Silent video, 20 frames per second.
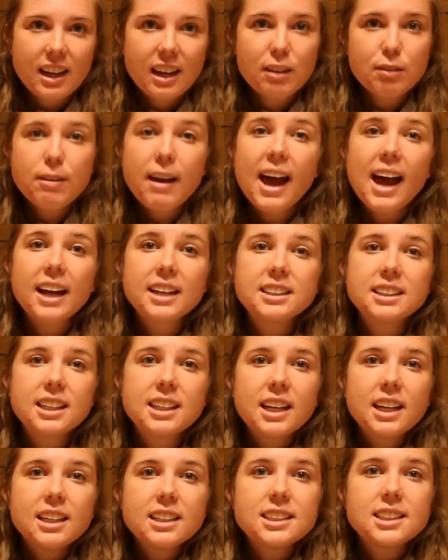In fact,
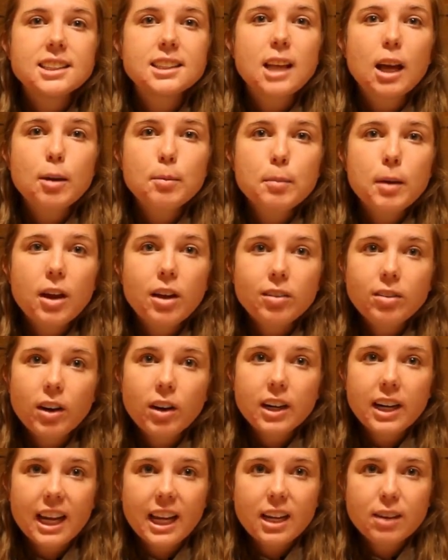some of
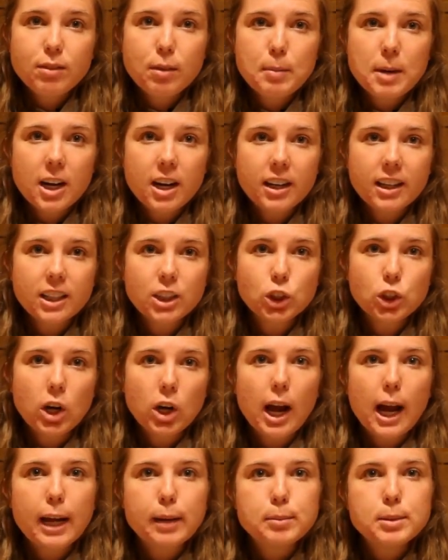our Native American
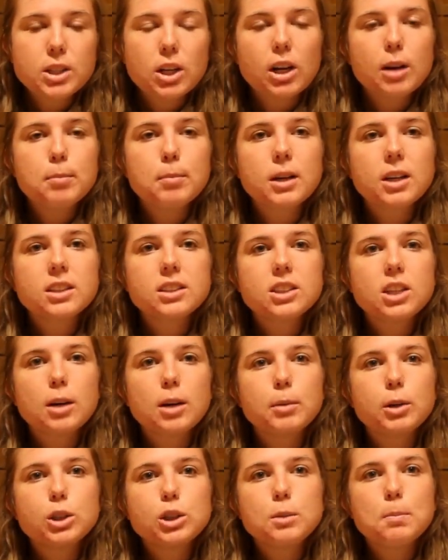tribes are amongst
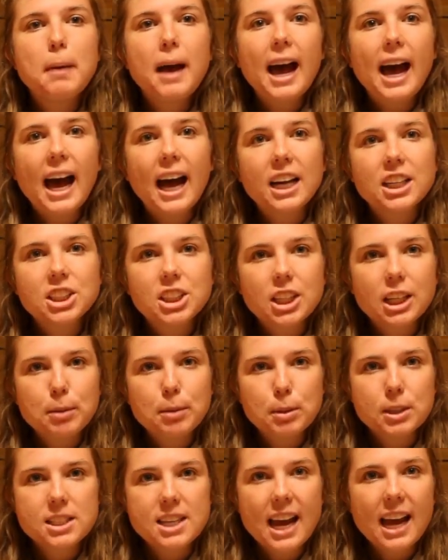our most
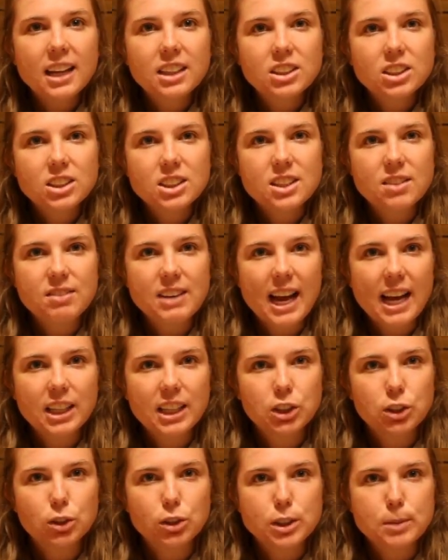passionate protectors of
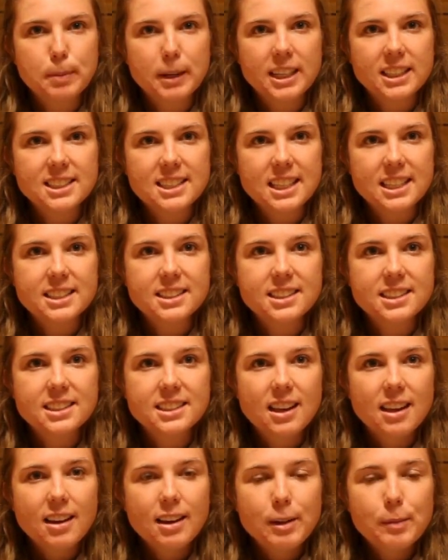natural
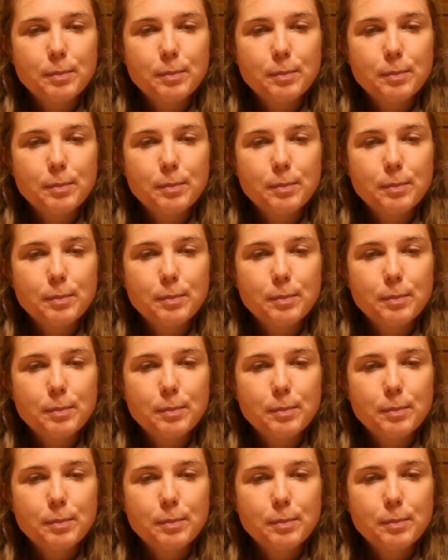spaces.